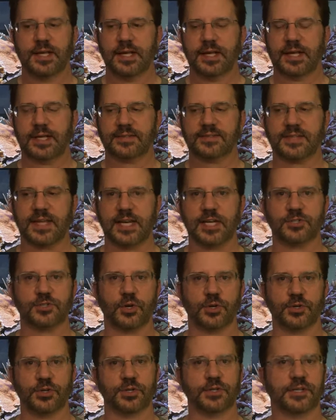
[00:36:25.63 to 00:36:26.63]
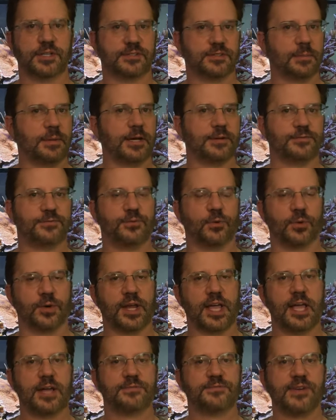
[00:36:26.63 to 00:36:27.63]
San Antonio is about four and a
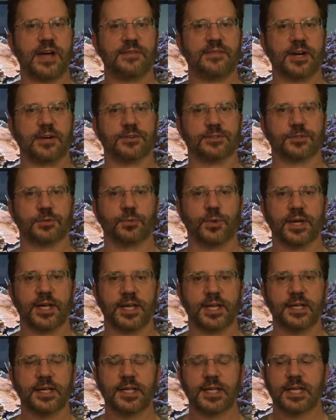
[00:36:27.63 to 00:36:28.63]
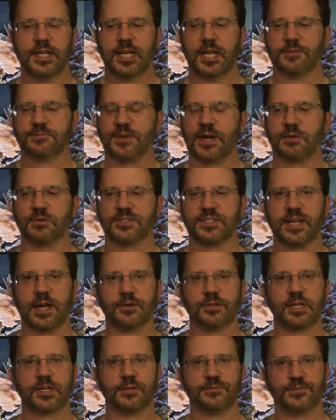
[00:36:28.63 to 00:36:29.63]
half, five hours away. If I was
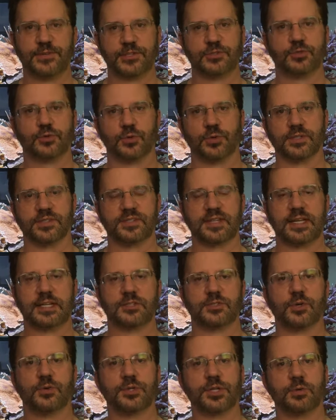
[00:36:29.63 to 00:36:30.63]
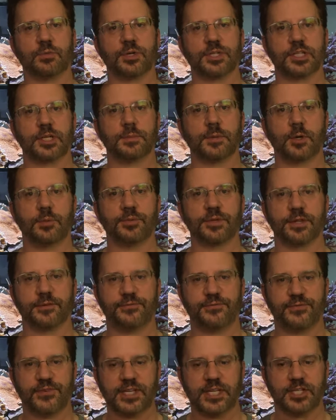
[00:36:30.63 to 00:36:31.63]
down in a fish store in San Antonio and wanted to come home with a
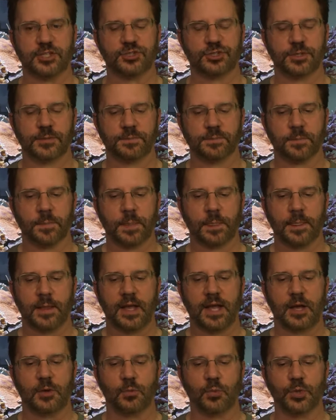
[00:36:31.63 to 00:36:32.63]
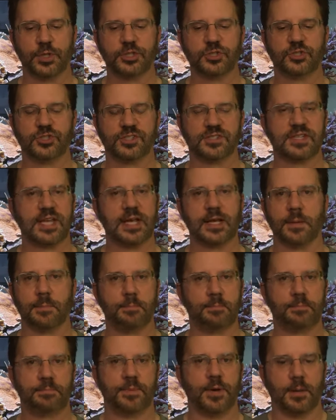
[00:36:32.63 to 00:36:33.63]
fish, I wouldn't just take a,
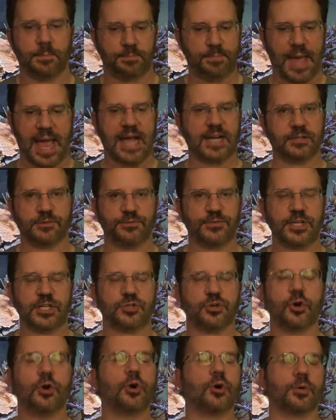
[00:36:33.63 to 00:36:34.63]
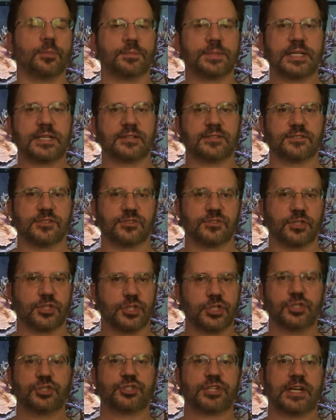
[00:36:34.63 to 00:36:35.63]
a bagged fish home because there's a
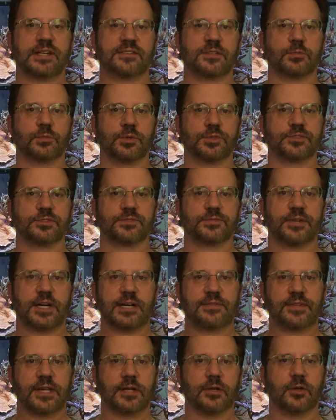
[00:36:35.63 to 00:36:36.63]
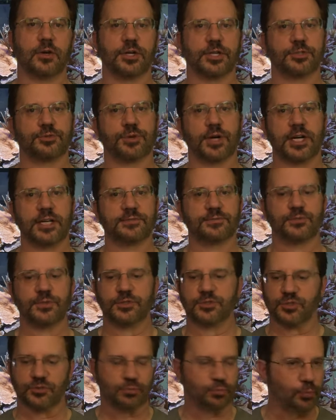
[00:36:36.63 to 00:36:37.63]
good chance it won't survive that long a drive with
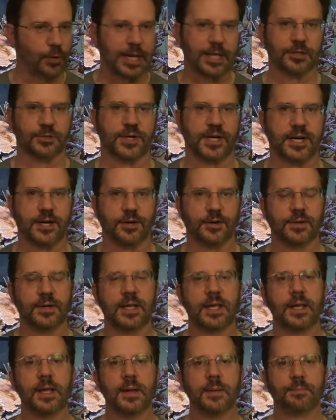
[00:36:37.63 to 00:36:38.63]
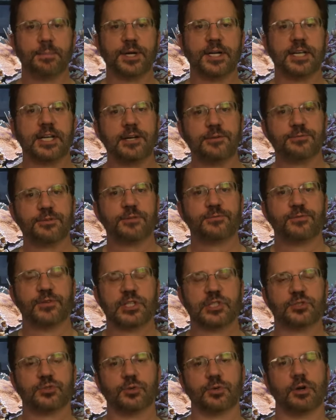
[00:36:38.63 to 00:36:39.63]
just regular air. But if the
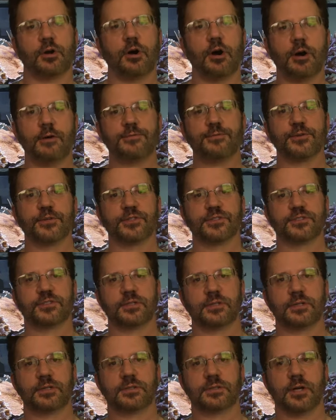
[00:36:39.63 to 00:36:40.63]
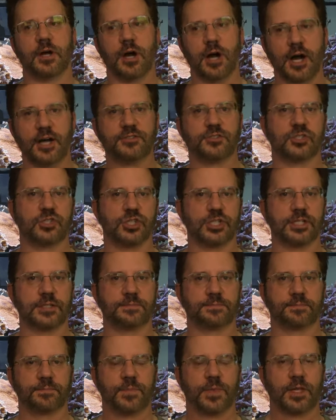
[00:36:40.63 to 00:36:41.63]
fish store offers oxygen,
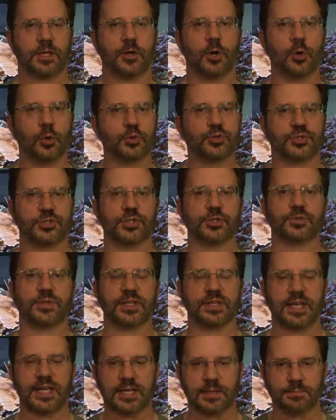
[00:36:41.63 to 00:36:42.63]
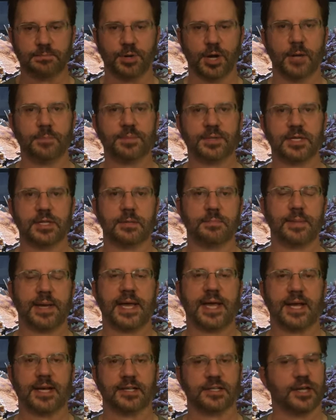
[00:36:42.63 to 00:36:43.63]
O2 that they can pump into the
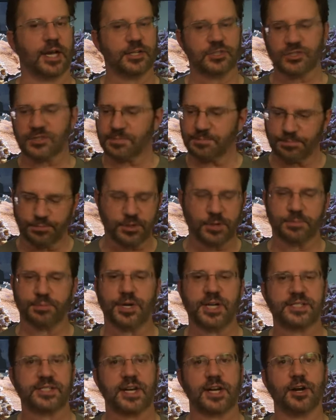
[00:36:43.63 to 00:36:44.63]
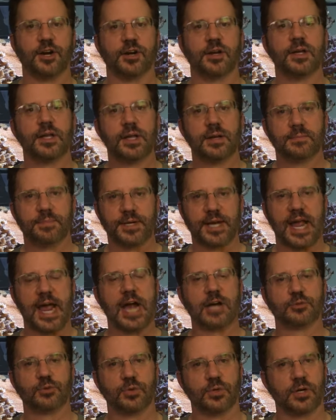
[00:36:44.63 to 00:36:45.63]
bag, not just compressed air, but
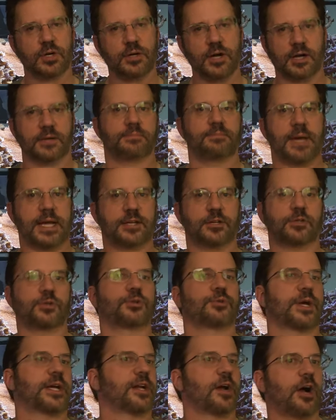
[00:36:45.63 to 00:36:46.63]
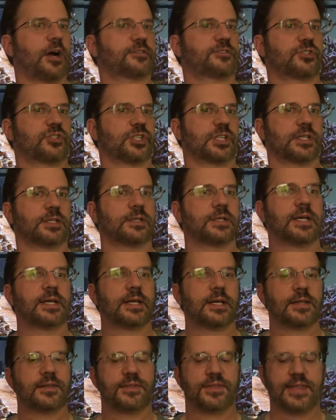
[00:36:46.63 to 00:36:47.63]
actual uh, medical grade oxygen,
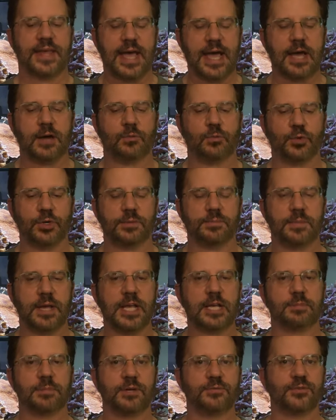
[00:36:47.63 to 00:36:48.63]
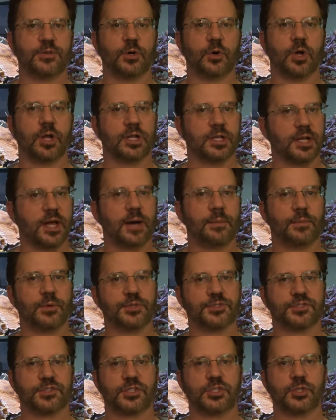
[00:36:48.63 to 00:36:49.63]
that would make me feel a lot more
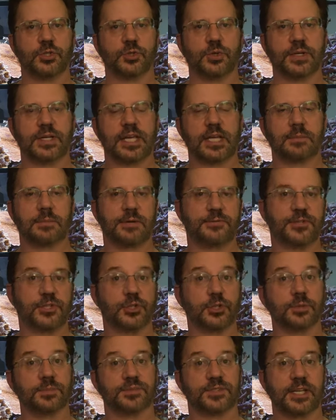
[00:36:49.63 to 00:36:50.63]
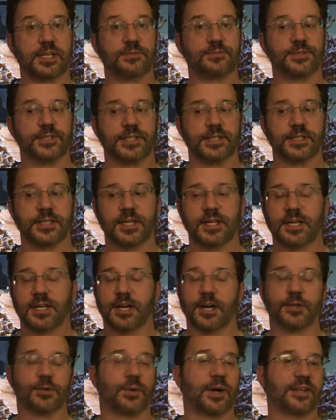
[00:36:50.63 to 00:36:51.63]
secure in getting my fish home safely.
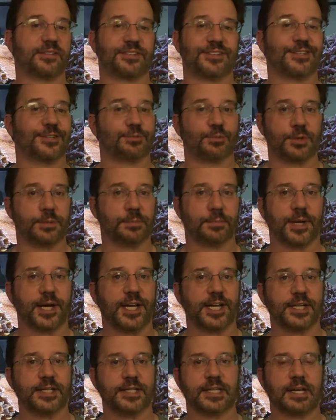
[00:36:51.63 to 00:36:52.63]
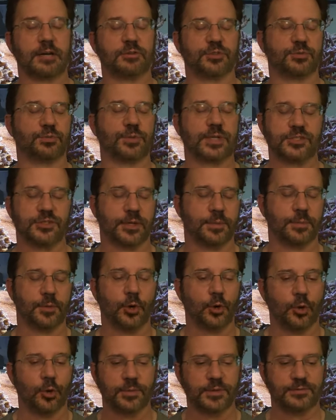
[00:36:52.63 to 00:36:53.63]
Otherwise, I just wouldn't buy it, and I would just wait till I'm
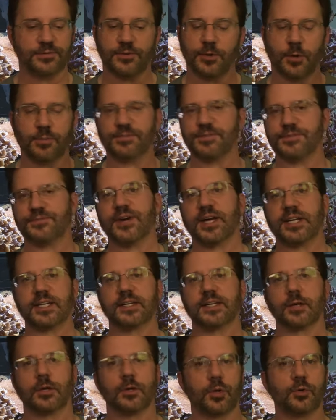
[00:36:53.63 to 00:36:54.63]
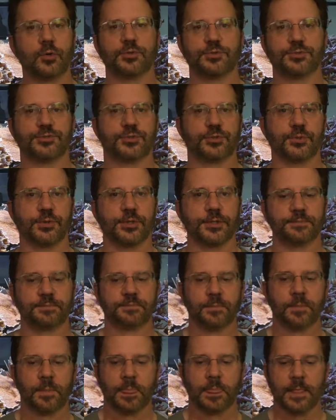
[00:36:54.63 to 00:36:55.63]
home and hopefully find it in a local store.
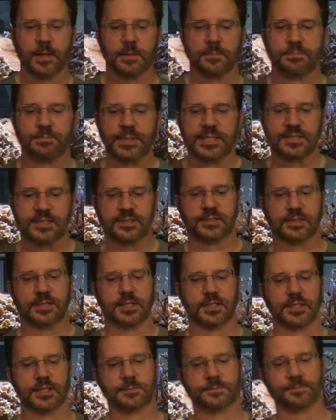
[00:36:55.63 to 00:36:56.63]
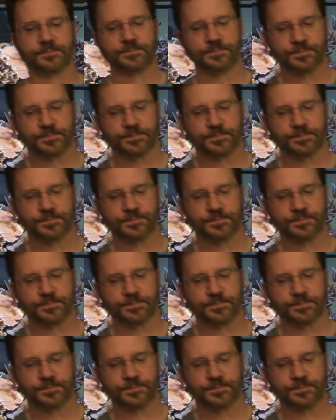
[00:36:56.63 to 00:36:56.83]
But um,